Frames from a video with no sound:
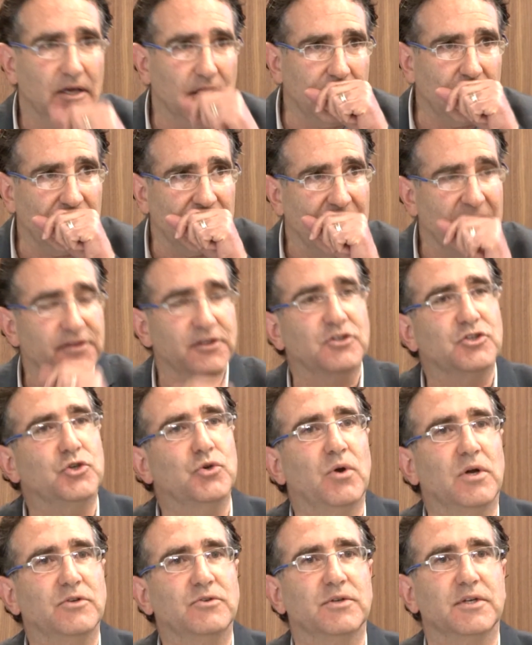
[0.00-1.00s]
and the
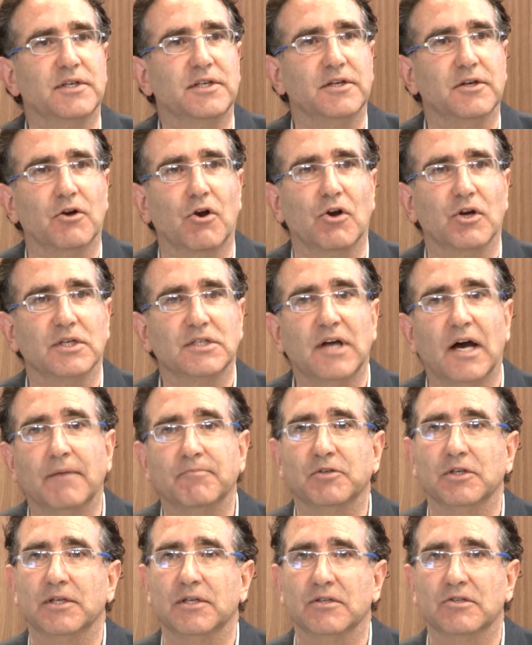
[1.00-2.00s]
200 a year are
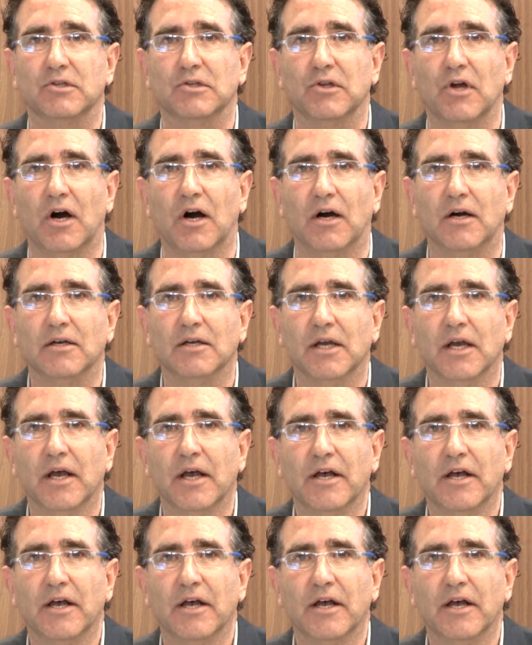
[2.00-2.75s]
adopted into law.